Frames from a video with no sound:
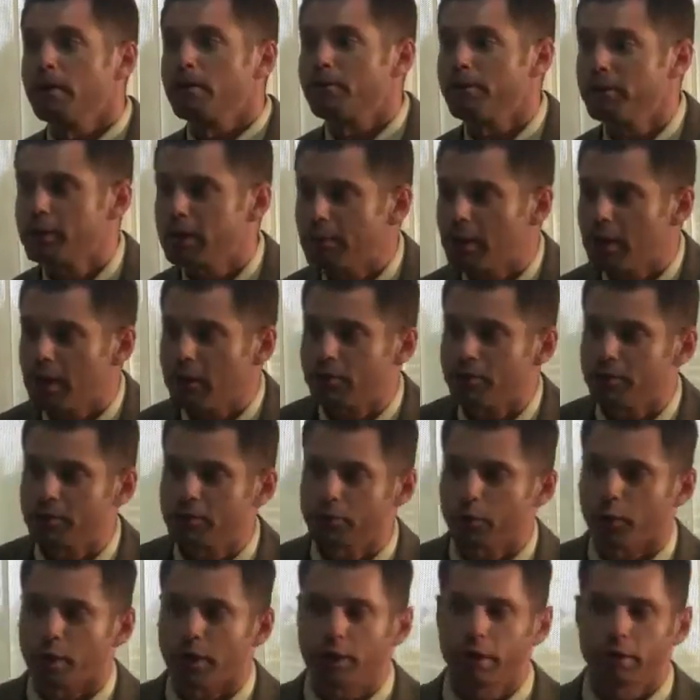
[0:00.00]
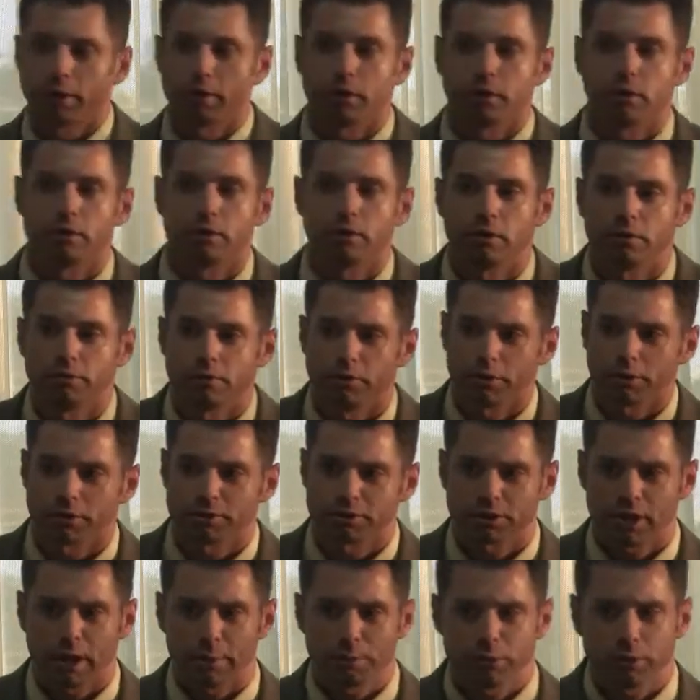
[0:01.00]
Think about it this way: if you're
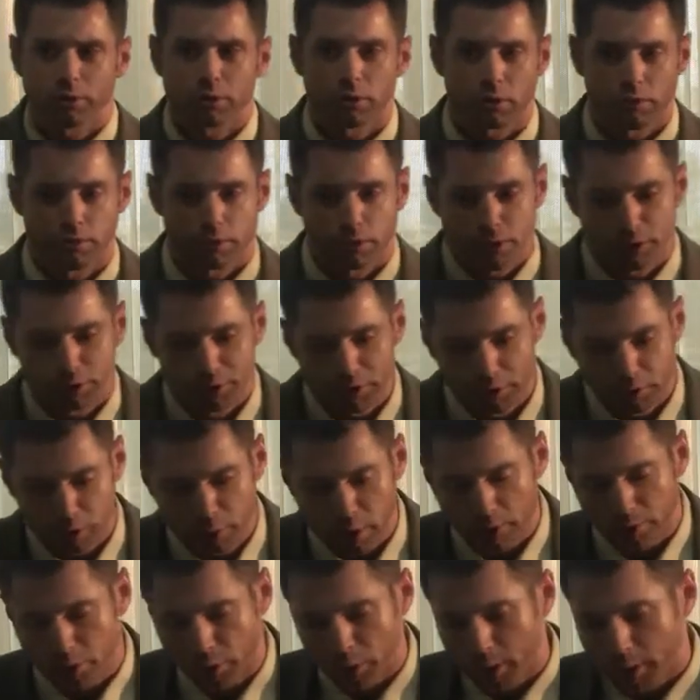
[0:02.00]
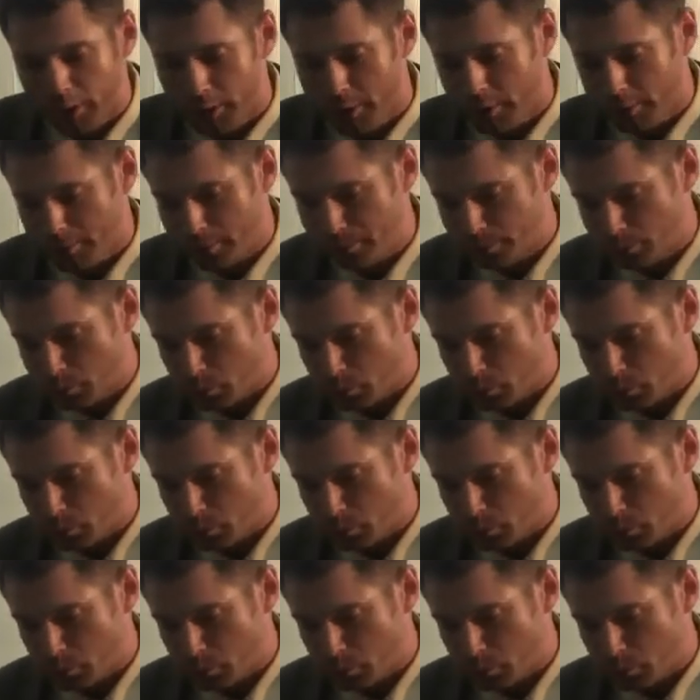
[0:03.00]
skeptical of the initiative and referendum,